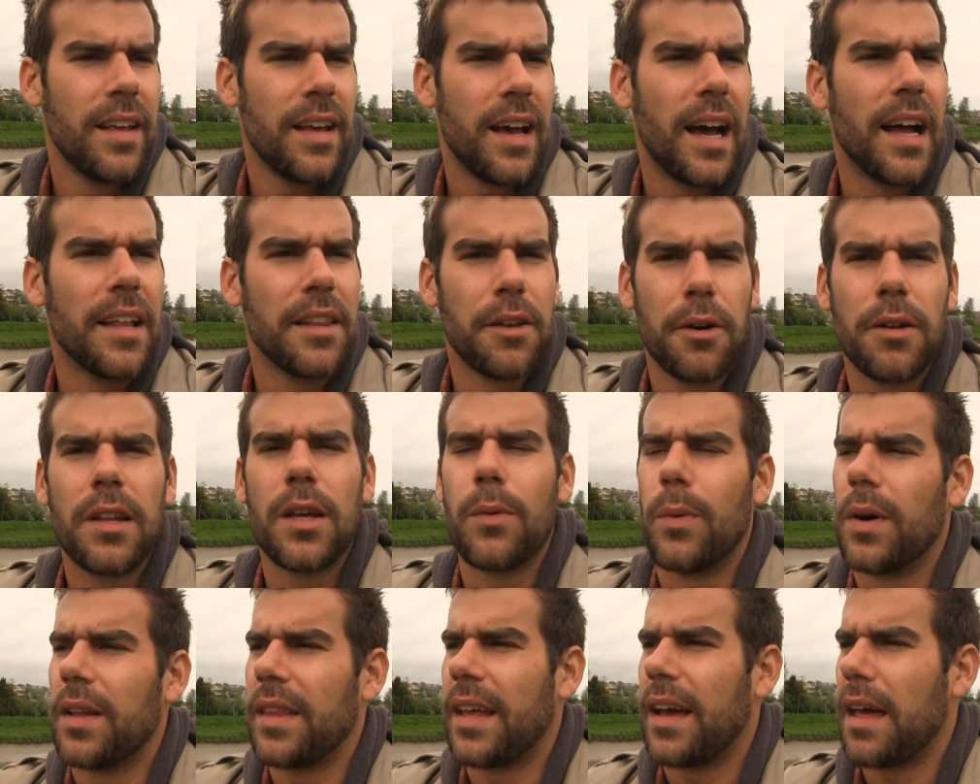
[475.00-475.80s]
and the
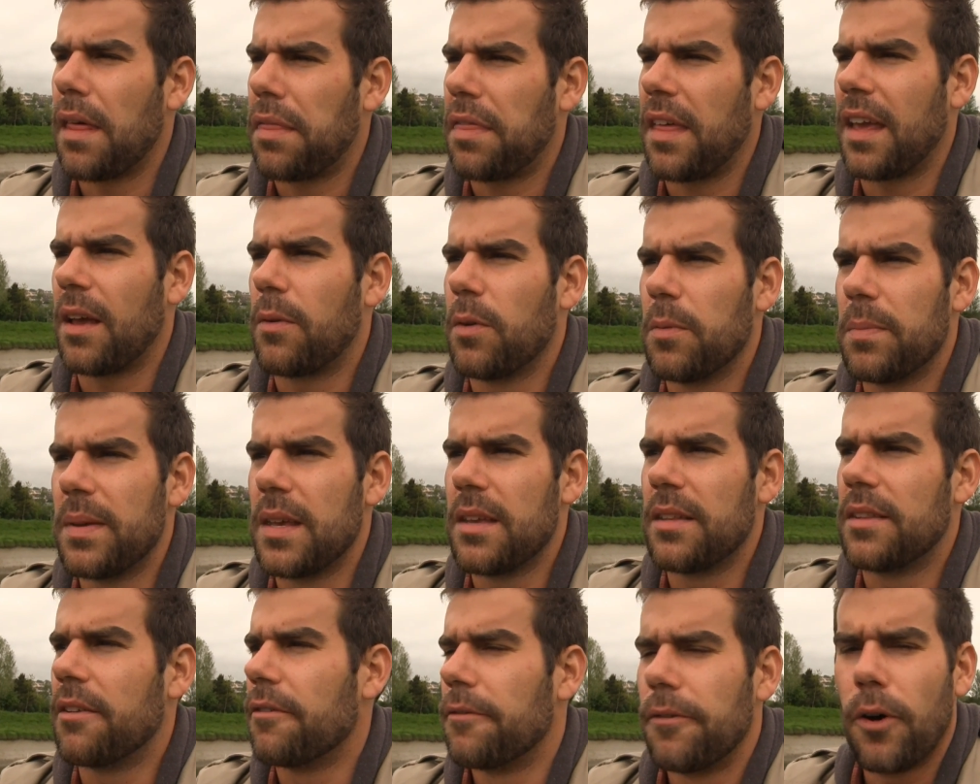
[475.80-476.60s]
only one that I think would
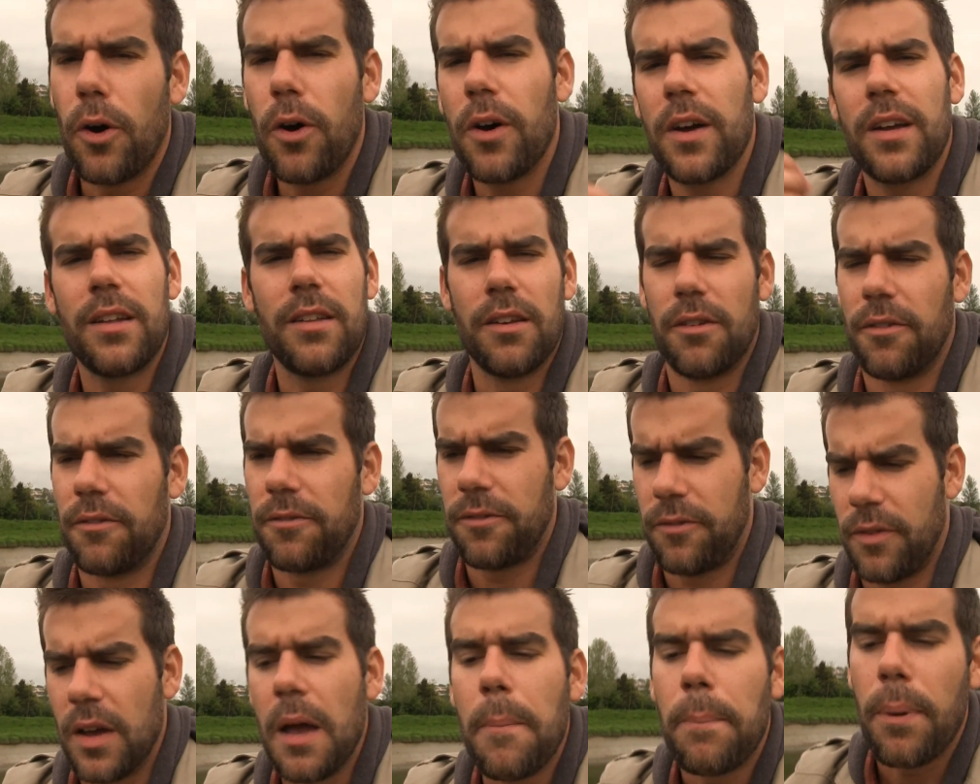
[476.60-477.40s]
be devoid
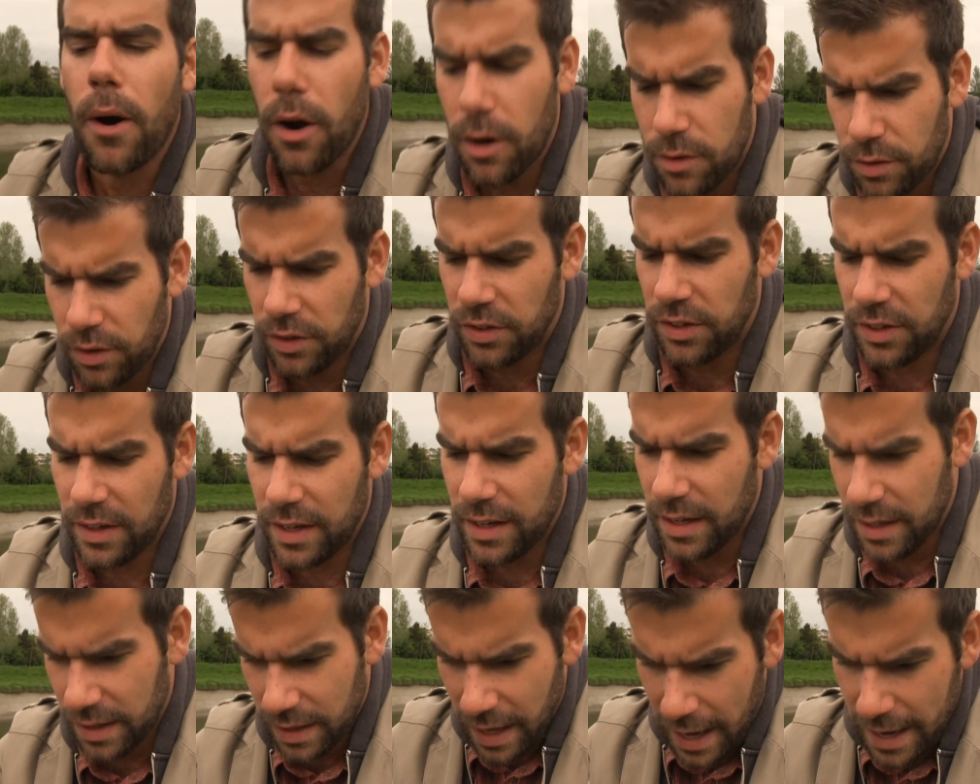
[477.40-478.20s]
of
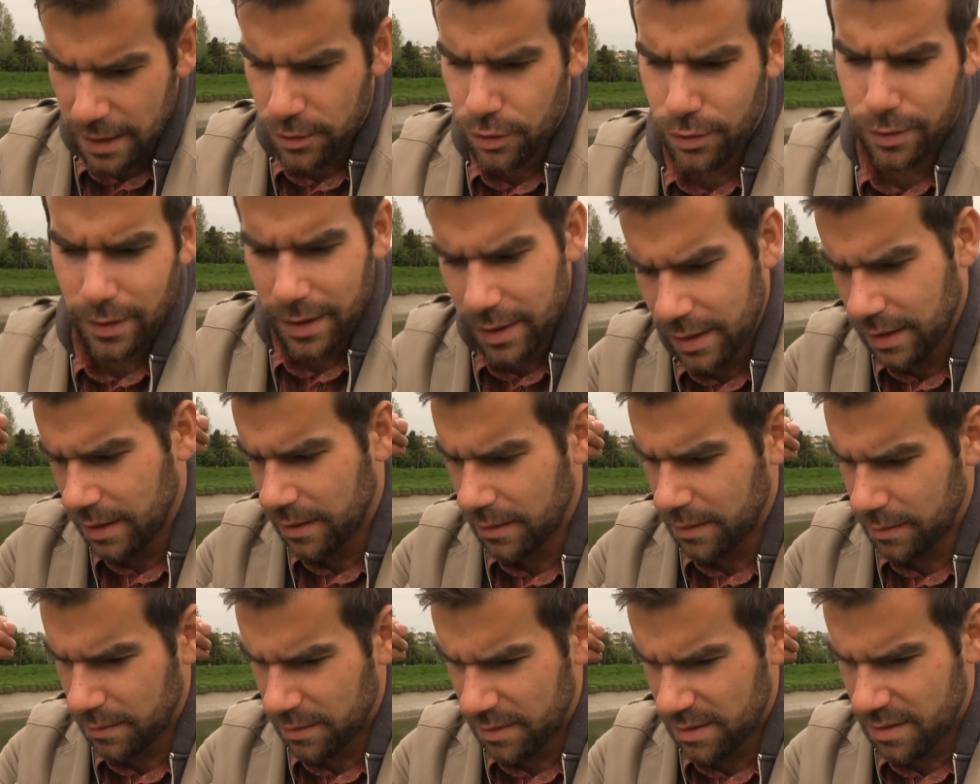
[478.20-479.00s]
hypocrisy and hatred
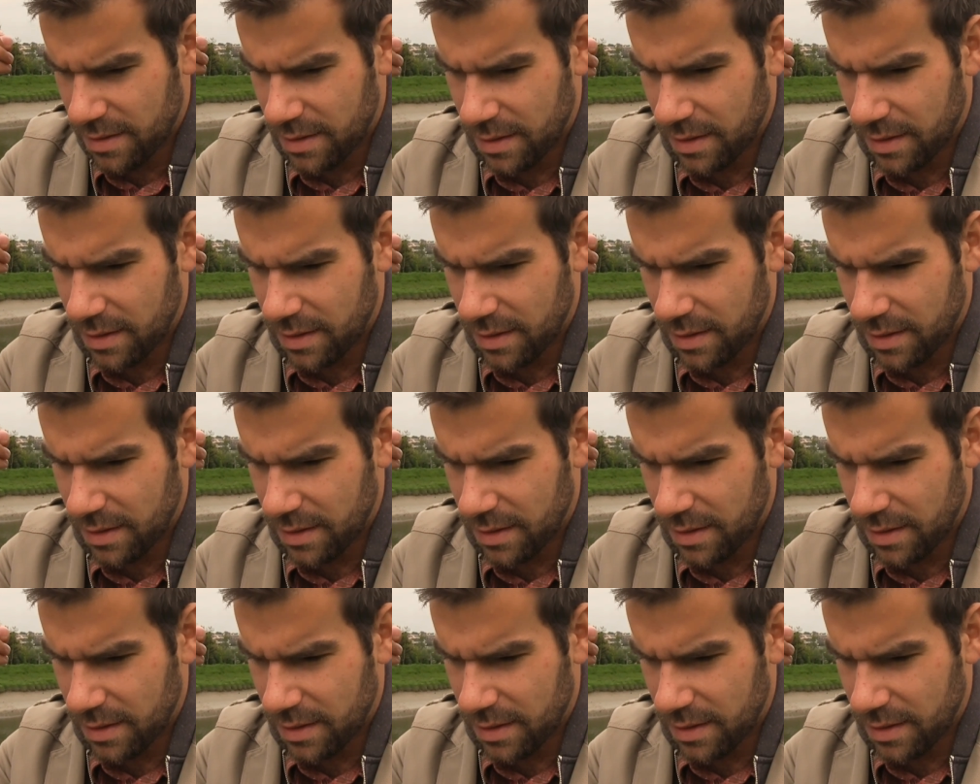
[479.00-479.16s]
and